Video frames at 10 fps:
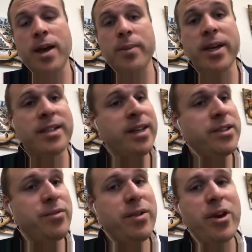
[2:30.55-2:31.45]
because it is
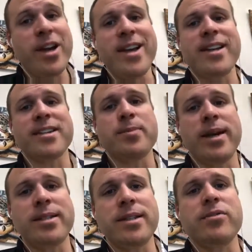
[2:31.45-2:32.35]
very
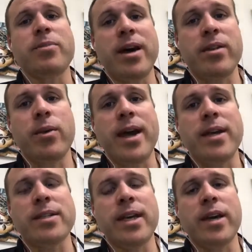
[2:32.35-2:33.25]
inexpensive, by the way,
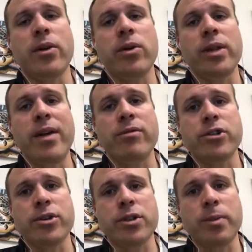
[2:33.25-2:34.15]
to get whole life
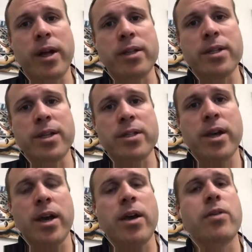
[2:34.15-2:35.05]
insurance policies
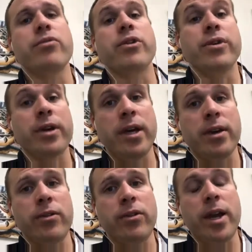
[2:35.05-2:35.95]
for your
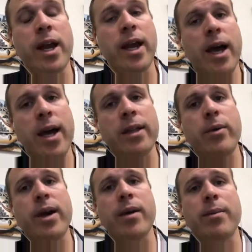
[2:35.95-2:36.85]
kids, and I highly
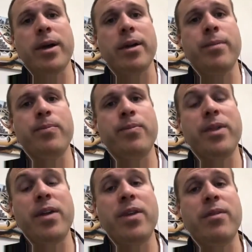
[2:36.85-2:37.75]
recommend it.
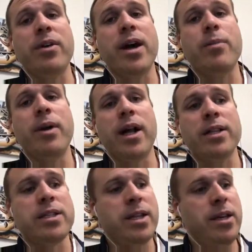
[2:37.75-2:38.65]
Then they've got a
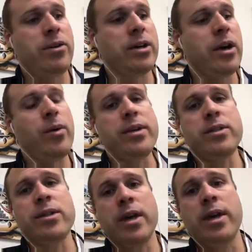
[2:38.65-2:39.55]
policy, you can
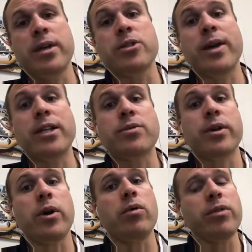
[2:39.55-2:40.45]
always transfer it
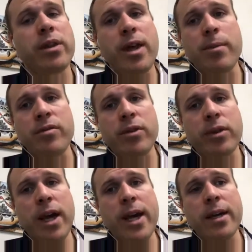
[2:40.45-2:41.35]
over to them if you
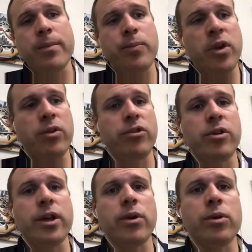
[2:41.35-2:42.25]
like. As you
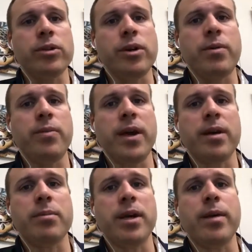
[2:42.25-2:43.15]
get older, they can
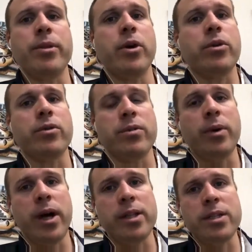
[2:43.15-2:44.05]
become the owner of the
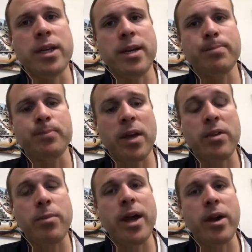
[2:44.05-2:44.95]
policy and the
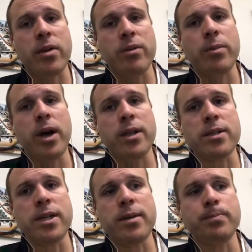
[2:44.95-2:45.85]
payer of the
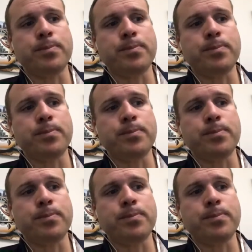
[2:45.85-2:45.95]
policy.